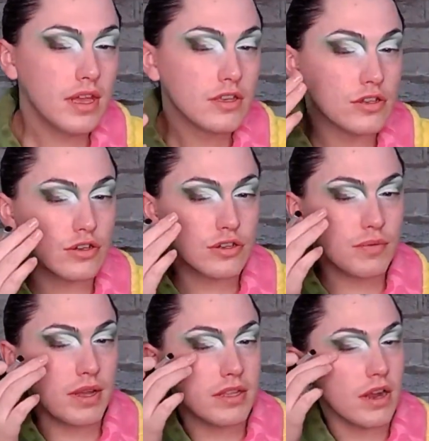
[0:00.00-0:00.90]
So you just
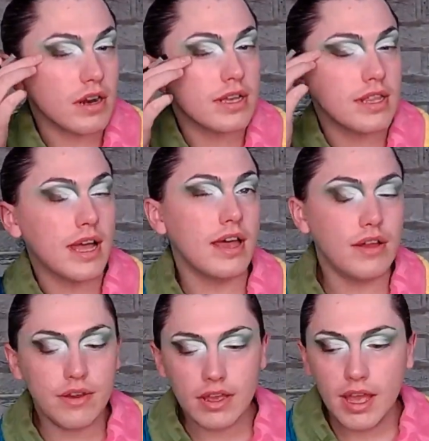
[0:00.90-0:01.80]
want to darken that
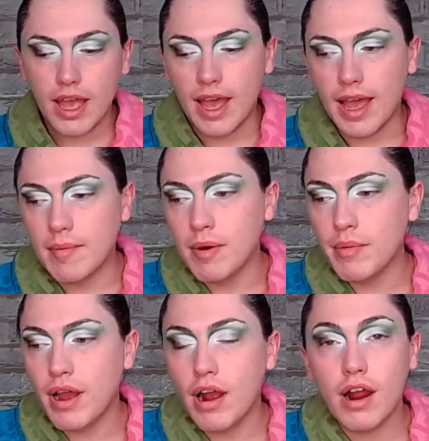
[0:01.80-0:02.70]
out. We
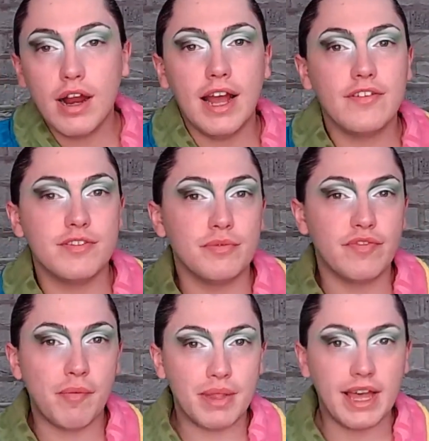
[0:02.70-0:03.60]
are, after we've
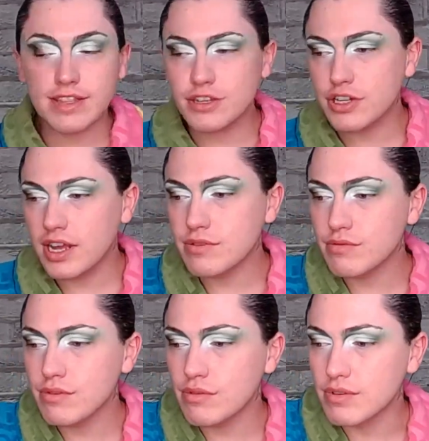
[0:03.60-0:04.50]
applied the
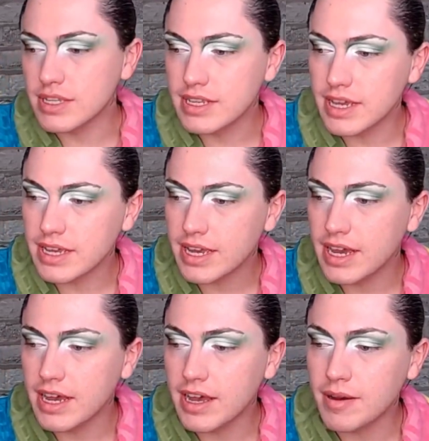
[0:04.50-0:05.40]
shadow, going to take
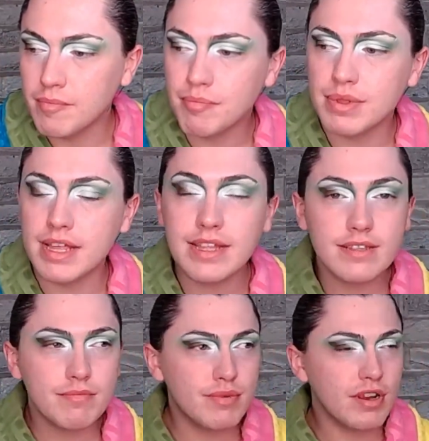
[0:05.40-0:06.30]
a
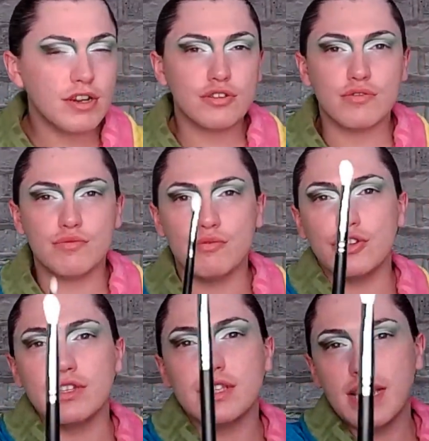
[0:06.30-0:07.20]
blending brush, which
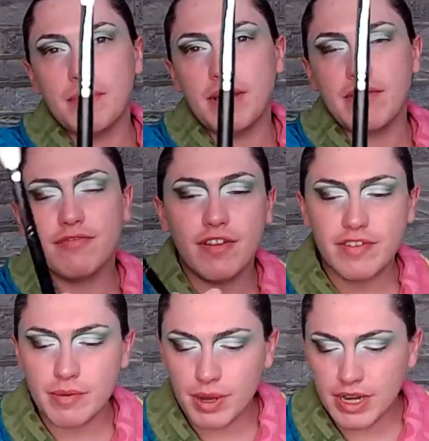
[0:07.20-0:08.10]
is like a big fluffy
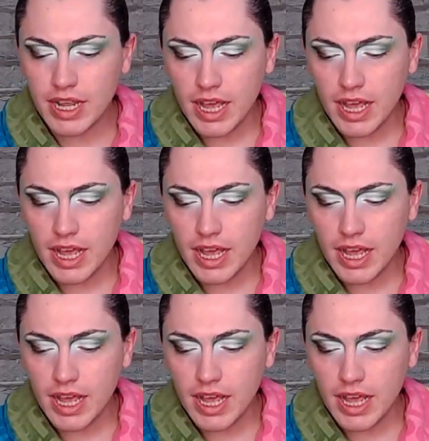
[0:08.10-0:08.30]
one.